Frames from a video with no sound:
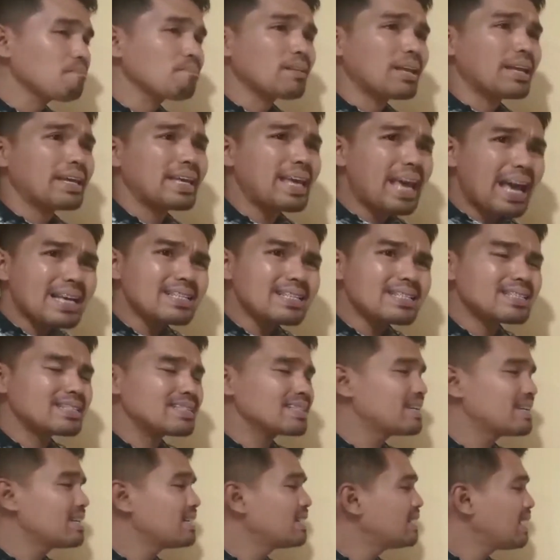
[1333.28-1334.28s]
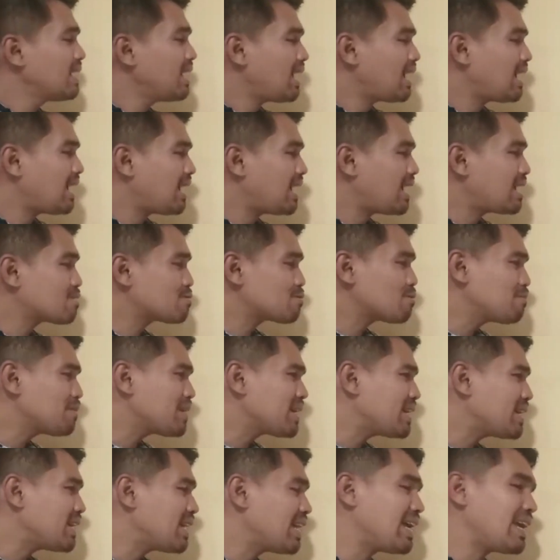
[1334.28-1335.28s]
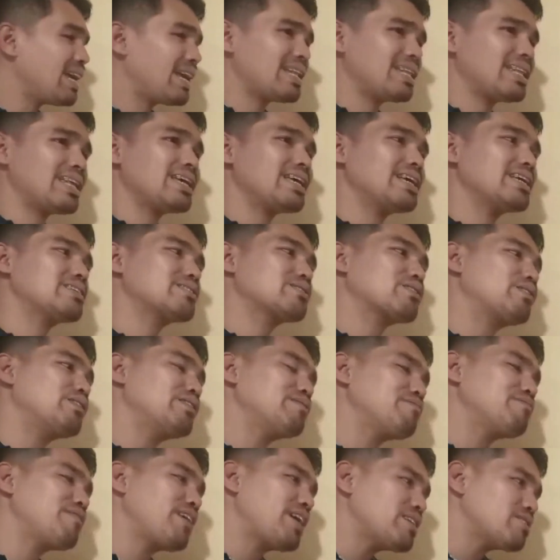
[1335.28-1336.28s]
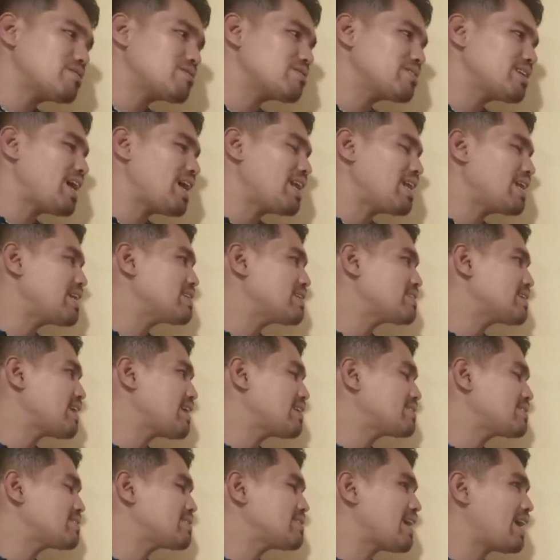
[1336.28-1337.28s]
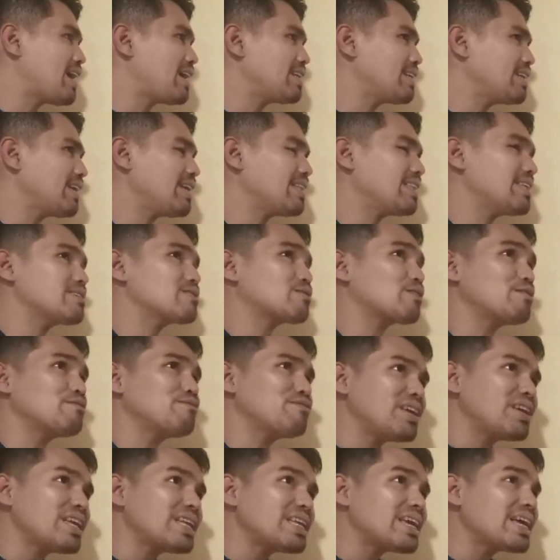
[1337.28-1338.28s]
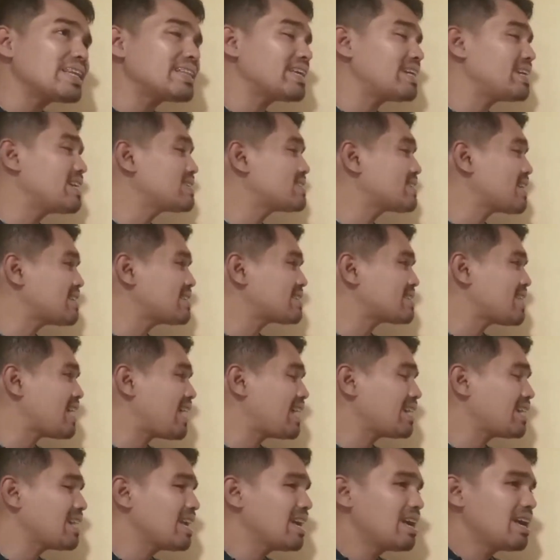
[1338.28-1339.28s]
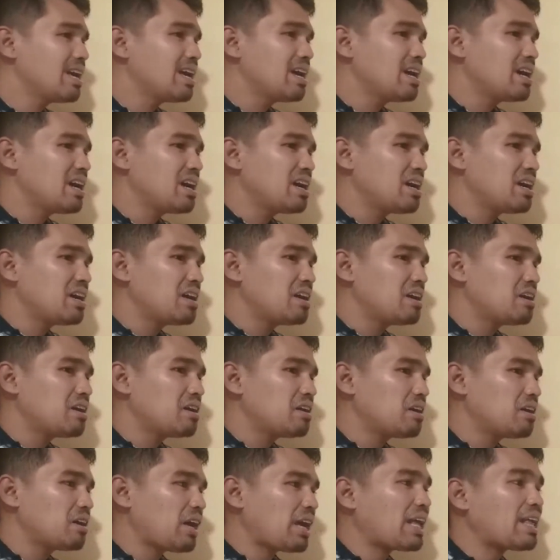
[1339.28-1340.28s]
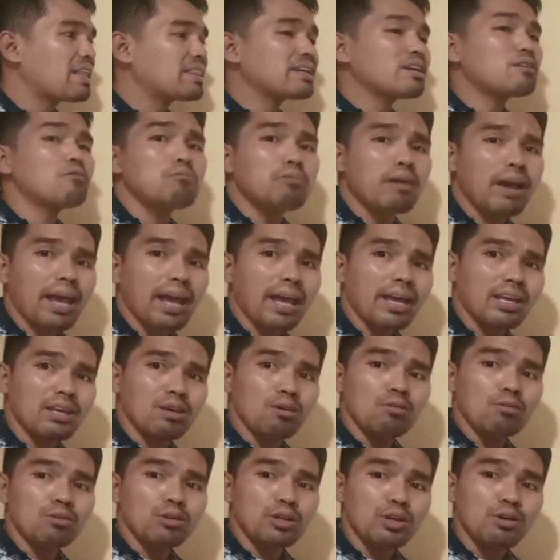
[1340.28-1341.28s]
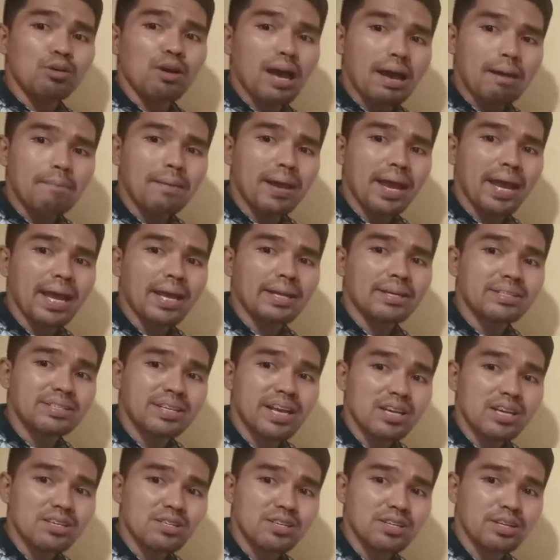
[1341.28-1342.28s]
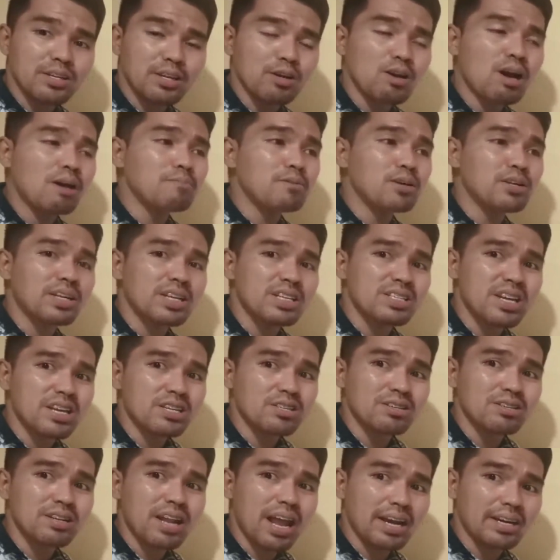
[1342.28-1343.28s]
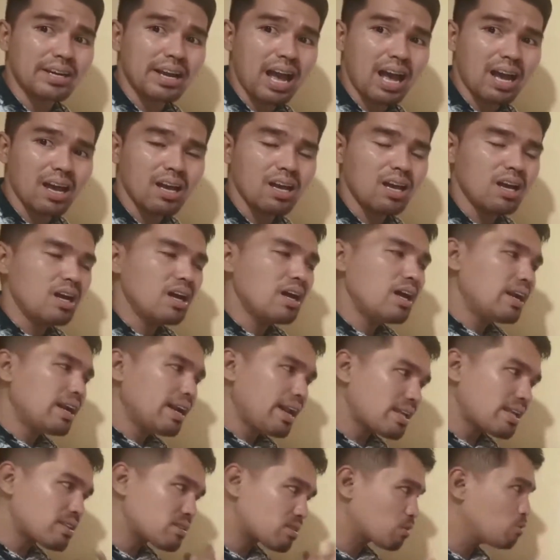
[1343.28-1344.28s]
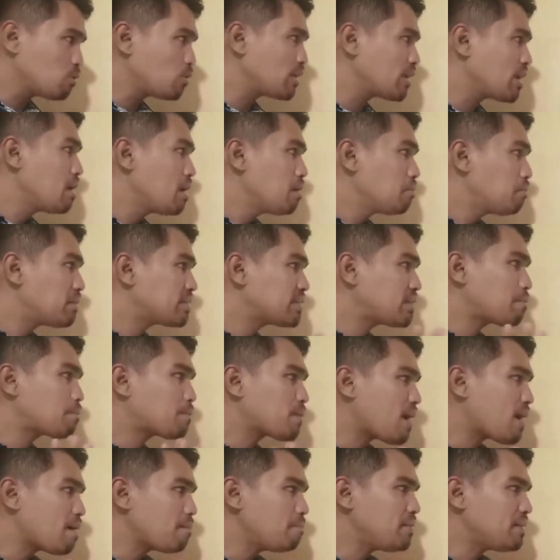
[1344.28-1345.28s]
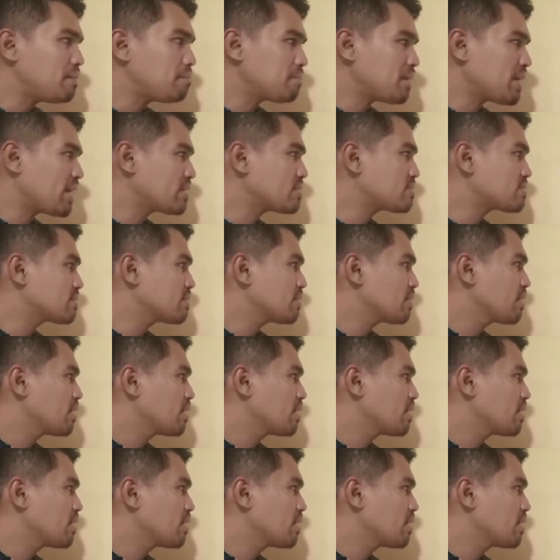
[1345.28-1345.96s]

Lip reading: yes, assumingly it is conventional in the sense that it is convenient in the sense that either way you have your rejection area. That's good. But the problem is